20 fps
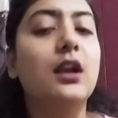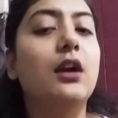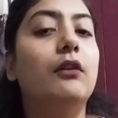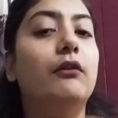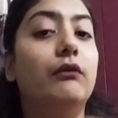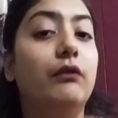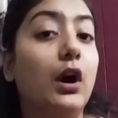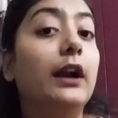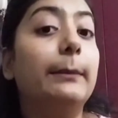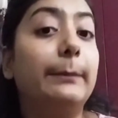
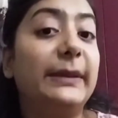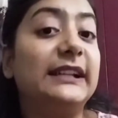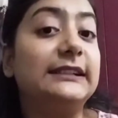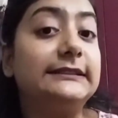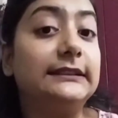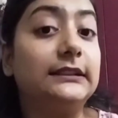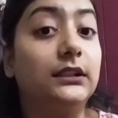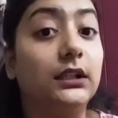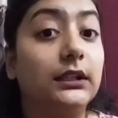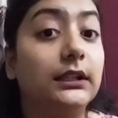What
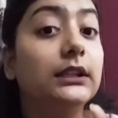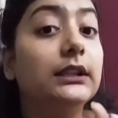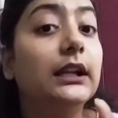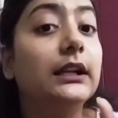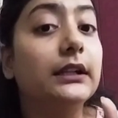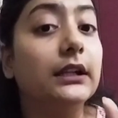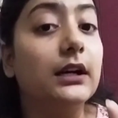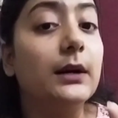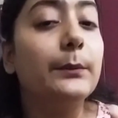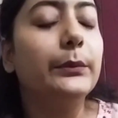basically the
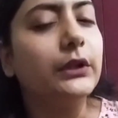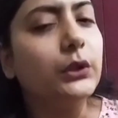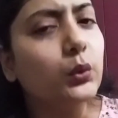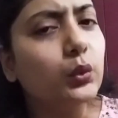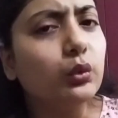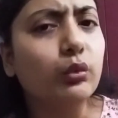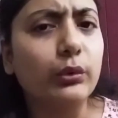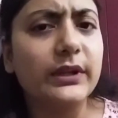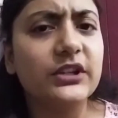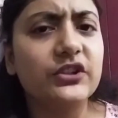term
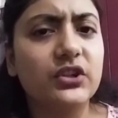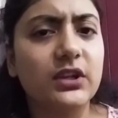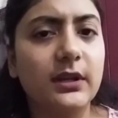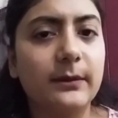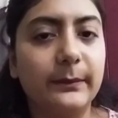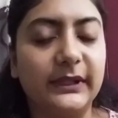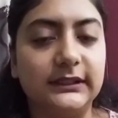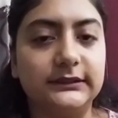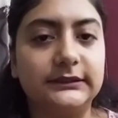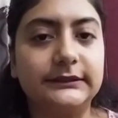nutrition
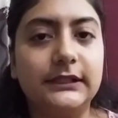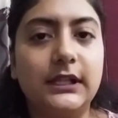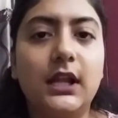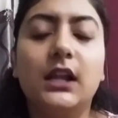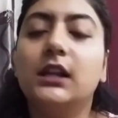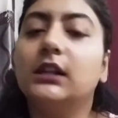means?